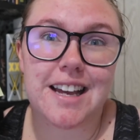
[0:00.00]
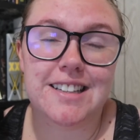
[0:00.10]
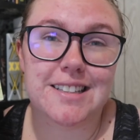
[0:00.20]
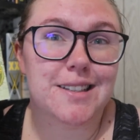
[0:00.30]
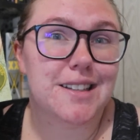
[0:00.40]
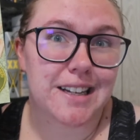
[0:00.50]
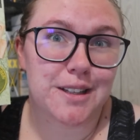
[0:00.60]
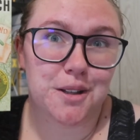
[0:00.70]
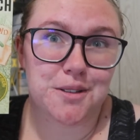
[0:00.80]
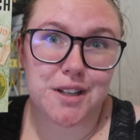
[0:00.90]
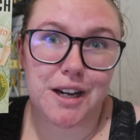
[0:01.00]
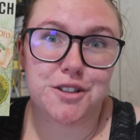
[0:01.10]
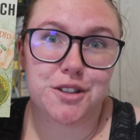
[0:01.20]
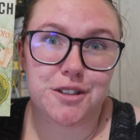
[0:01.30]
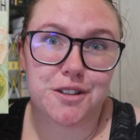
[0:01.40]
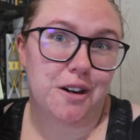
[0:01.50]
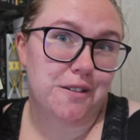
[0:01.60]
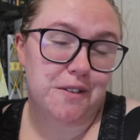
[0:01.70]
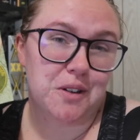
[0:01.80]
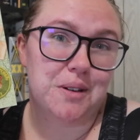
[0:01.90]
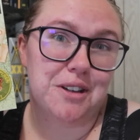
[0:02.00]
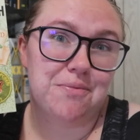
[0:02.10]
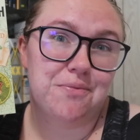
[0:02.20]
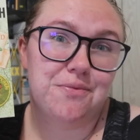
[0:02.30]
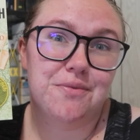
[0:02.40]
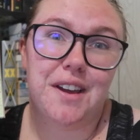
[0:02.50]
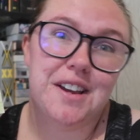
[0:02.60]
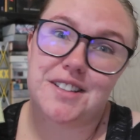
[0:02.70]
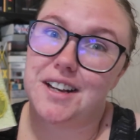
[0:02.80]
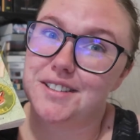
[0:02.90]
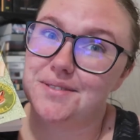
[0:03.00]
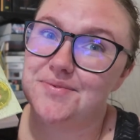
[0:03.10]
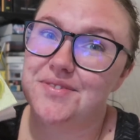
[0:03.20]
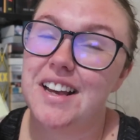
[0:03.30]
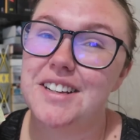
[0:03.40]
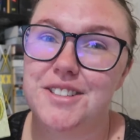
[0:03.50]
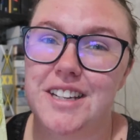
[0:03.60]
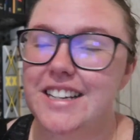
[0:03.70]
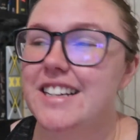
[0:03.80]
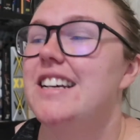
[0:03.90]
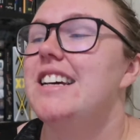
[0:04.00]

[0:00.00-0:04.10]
and this is like a little side shoot off following his cousin as she